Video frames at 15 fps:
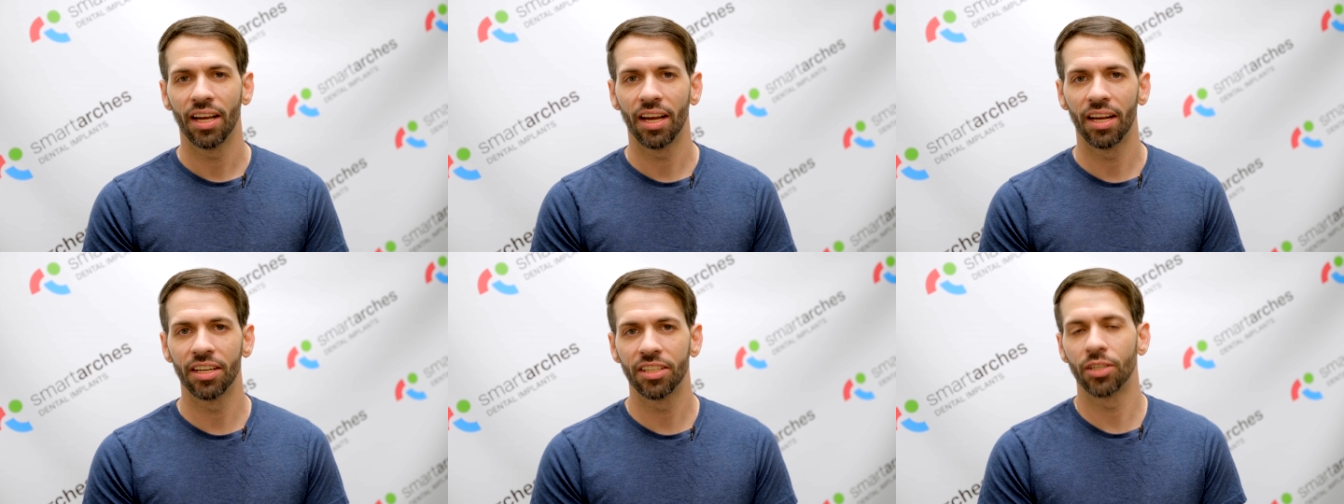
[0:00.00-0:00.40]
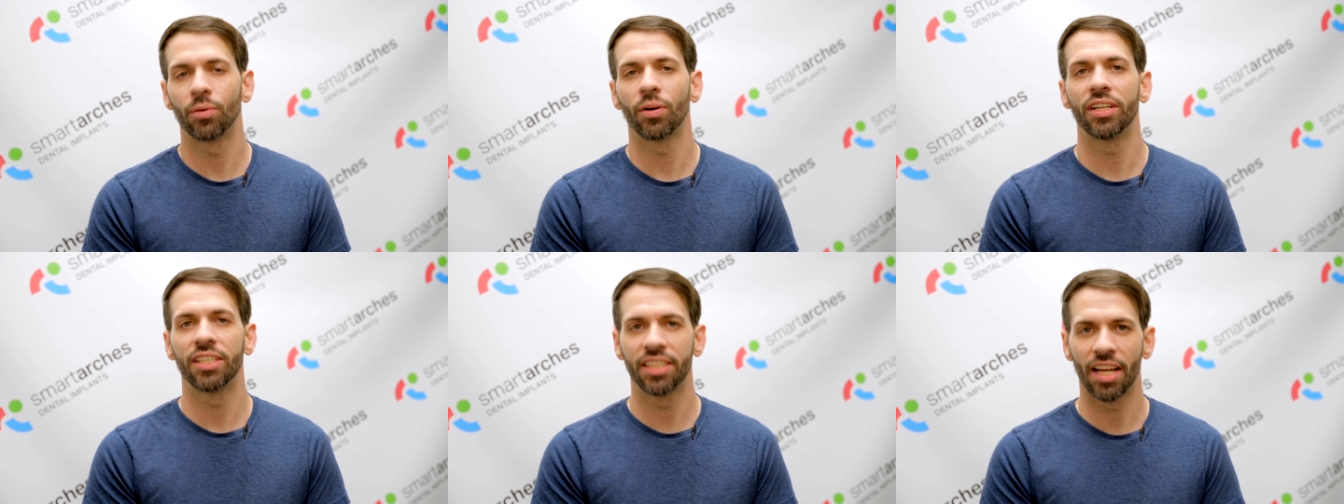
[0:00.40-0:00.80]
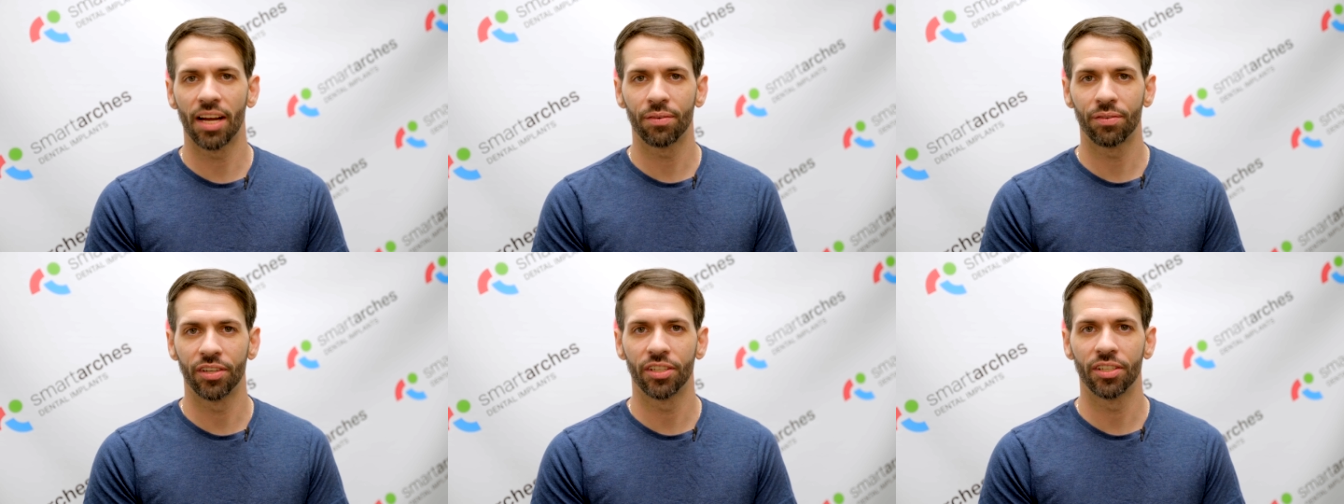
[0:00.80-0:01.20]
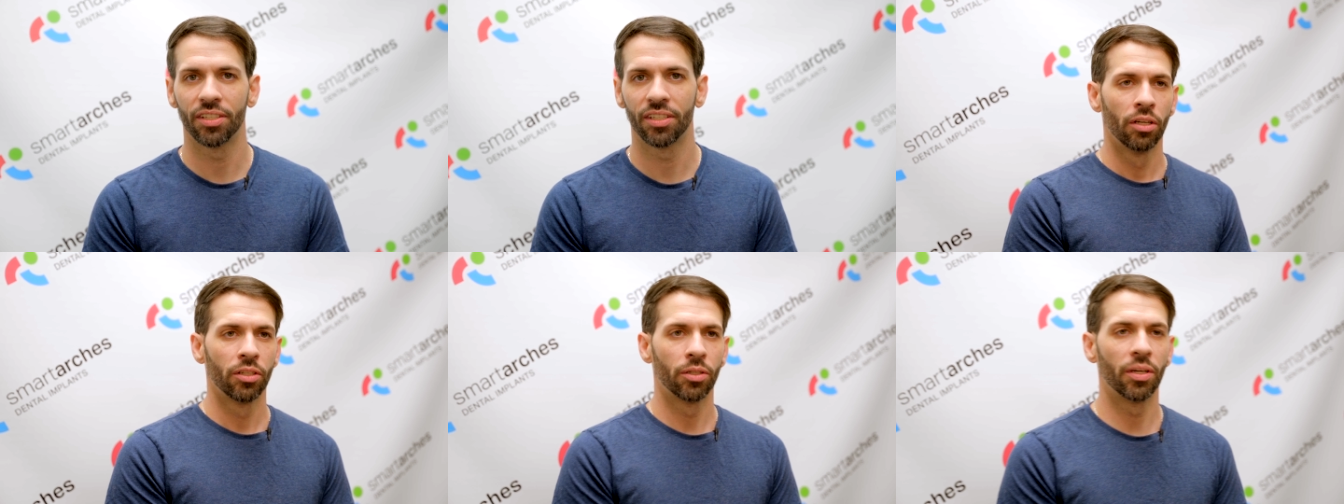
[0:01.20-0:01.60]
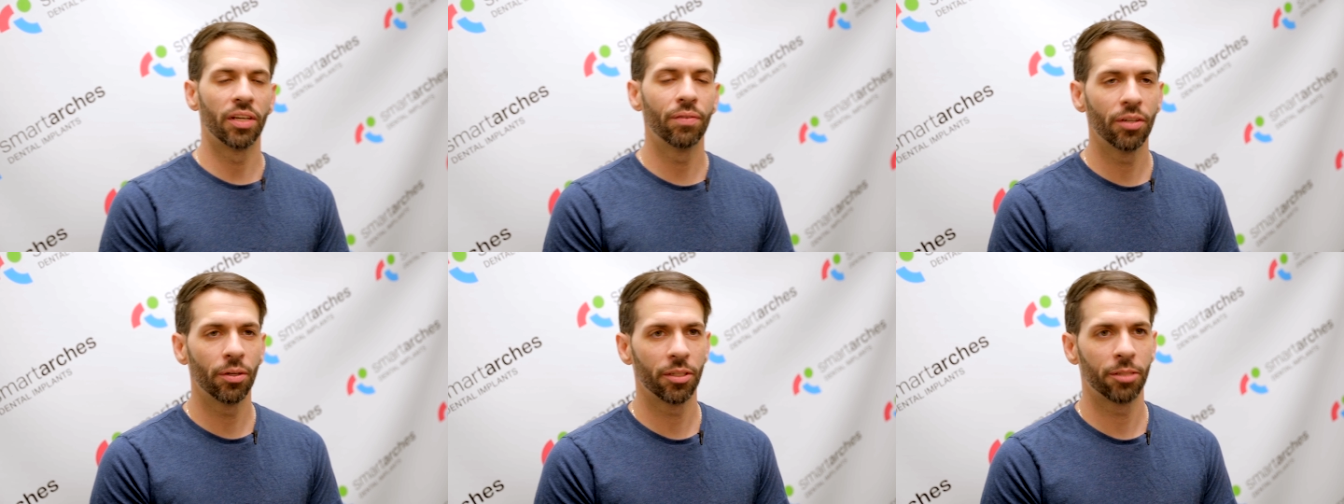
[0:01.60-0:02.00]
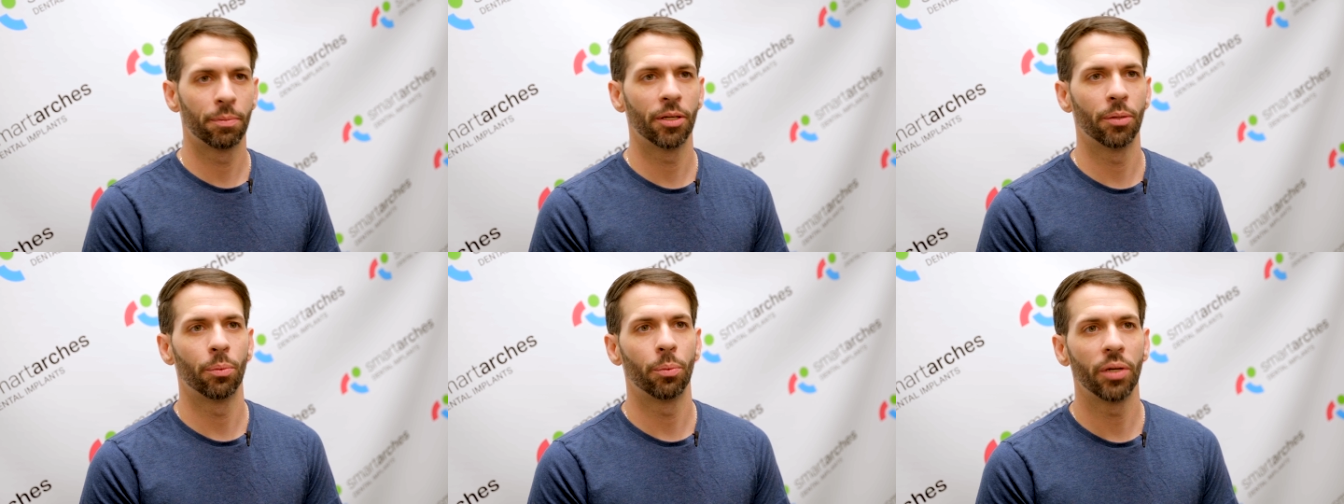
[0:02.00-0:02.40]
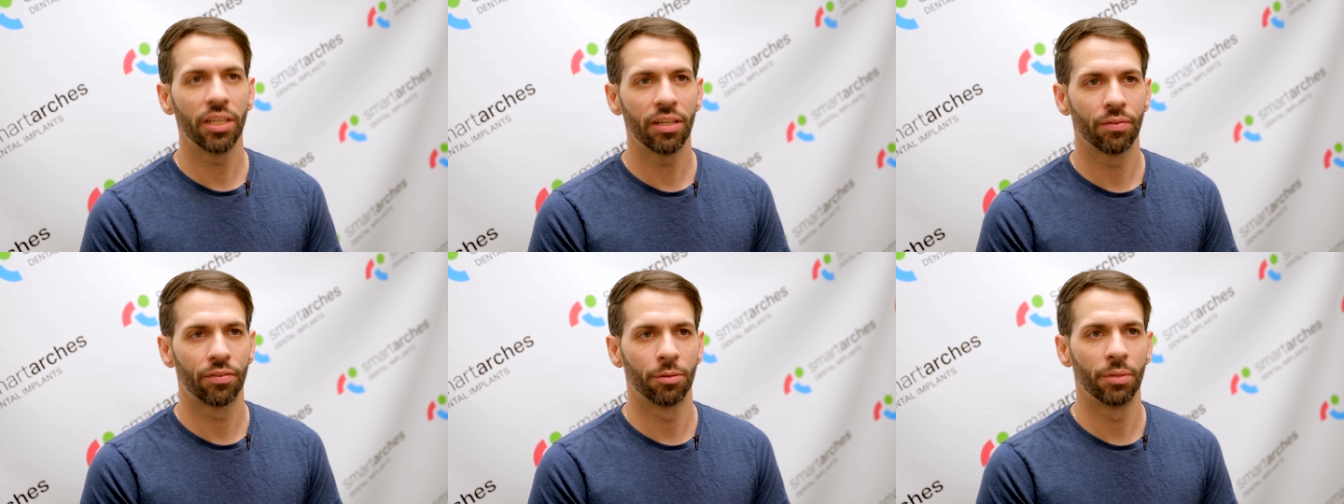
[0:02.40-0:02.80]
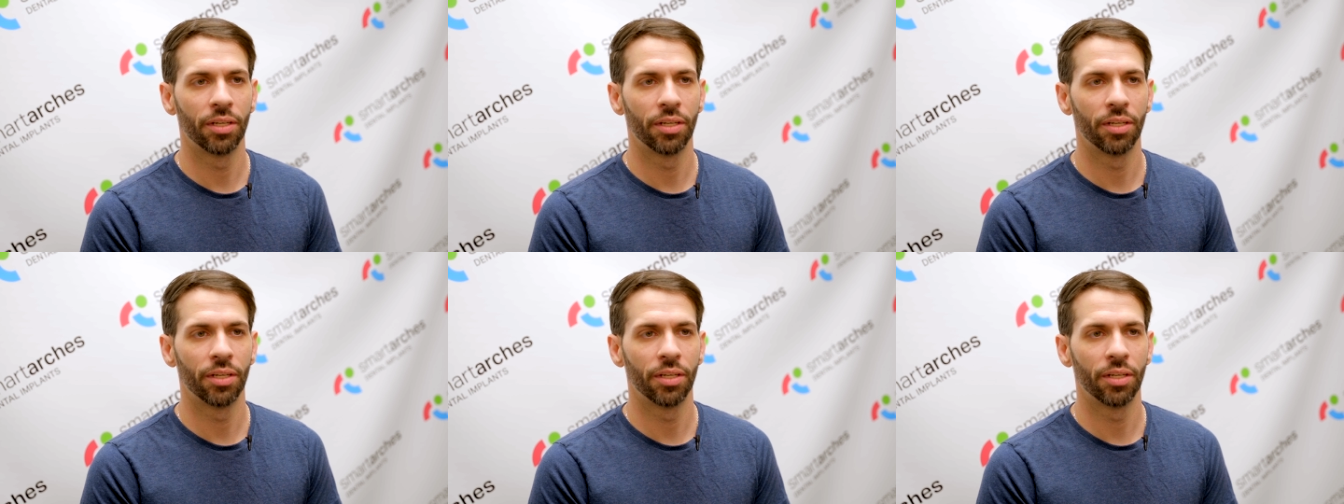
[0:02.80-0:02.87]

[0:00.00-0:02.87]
And it's a great staff here. So even though it's been a week for